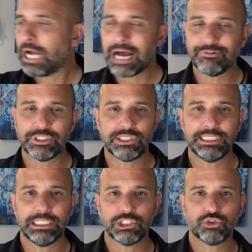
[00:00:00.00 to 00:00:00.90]

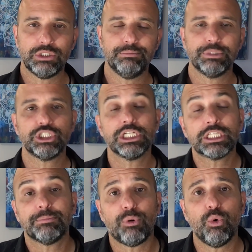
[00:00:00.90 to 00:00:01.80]
Obviously, an extreme, but you
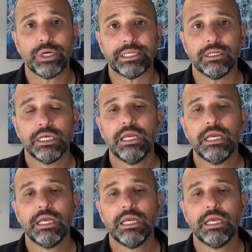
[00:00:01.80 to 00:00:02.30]
get the point.